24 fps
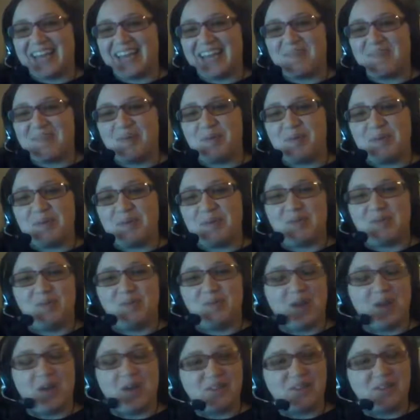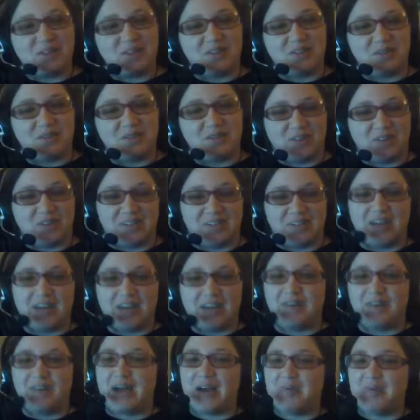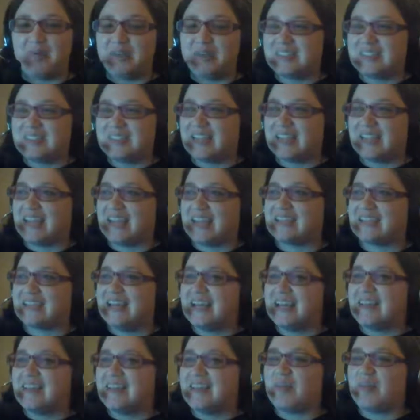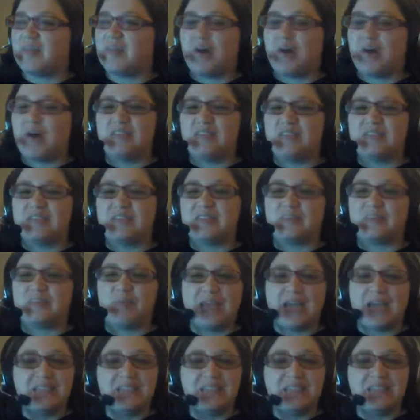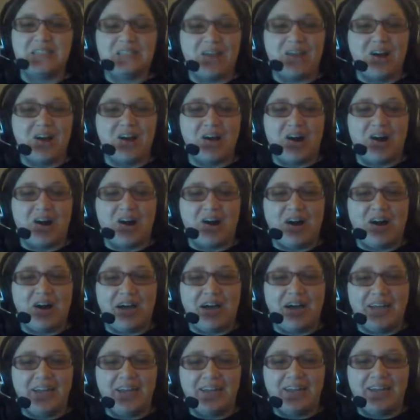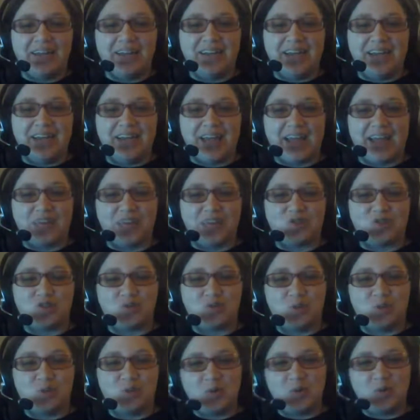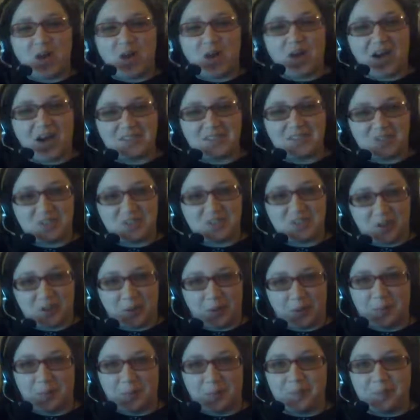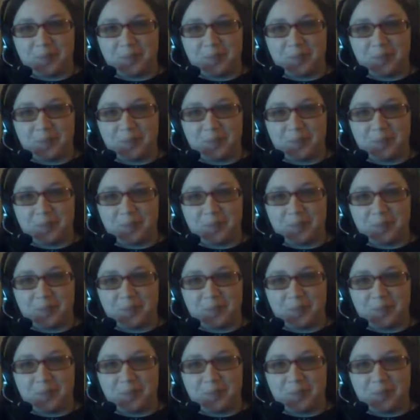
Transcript: It will be wonderful. Now, I will state that while this is based on a true costume,